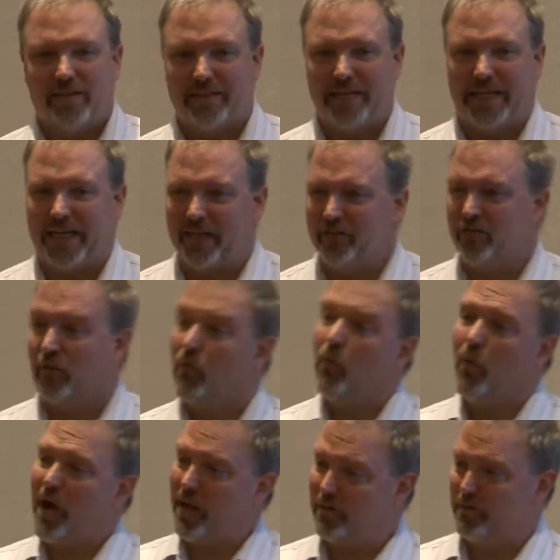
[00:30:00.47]
Dig into it.
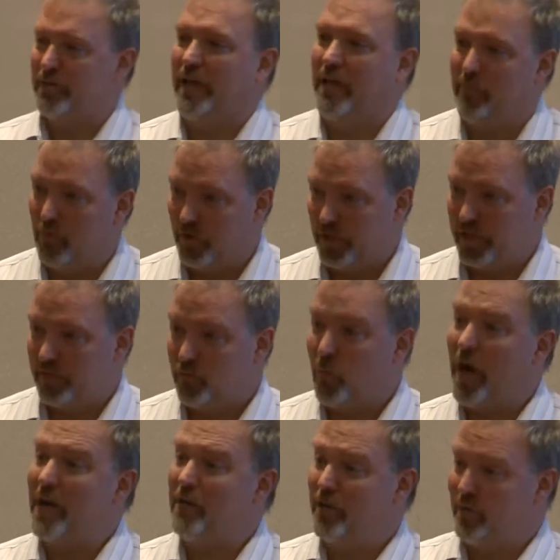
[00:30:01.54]
Why don't you have more leads?
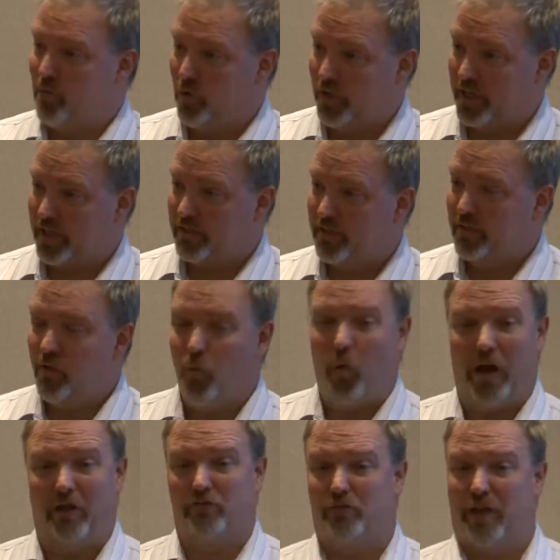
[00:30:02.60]
Why do you need more leads?
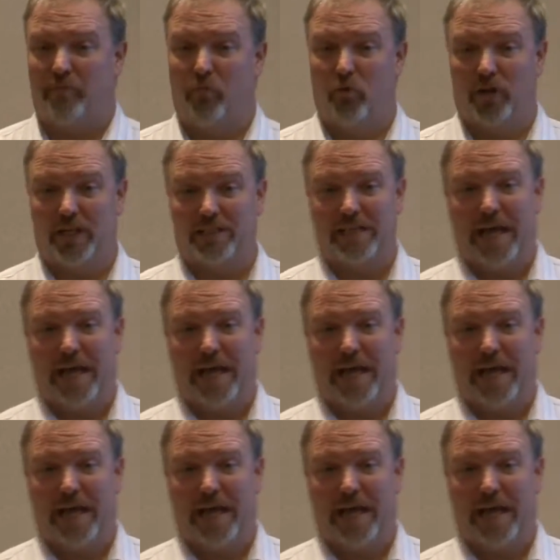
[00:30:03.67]
Why don't you have more leads